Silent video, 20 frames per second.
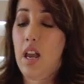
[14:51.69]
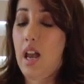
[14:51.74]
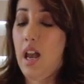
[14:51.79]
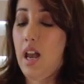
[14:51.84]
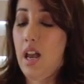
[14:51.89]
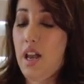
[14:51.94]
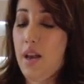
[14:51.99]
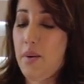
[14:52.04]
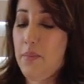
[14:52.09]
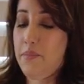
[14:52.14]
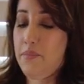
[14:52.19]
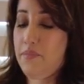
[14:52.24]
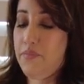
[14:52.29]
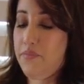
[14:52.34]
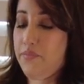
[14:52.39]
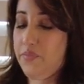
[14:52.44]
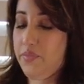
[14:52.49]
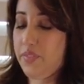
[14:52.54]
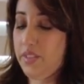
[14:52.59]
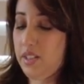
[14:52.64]
Um,
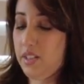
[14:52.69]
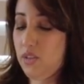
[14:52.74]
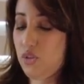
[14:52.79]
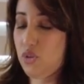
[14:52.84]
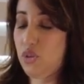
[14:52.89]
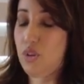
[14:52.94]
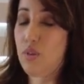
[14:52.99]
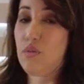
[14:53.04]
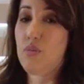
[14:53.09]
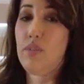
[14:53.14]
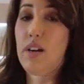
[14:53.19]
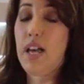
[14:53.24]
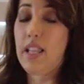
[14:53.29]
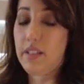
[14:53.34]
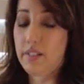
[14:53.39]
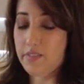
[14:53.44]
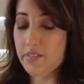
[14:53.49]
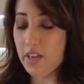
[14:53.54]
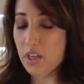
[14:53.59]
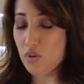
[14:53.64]
to
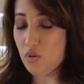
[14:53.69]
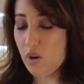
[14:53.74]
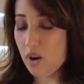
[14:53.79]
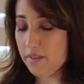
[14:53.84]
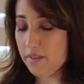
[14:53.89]
elevate your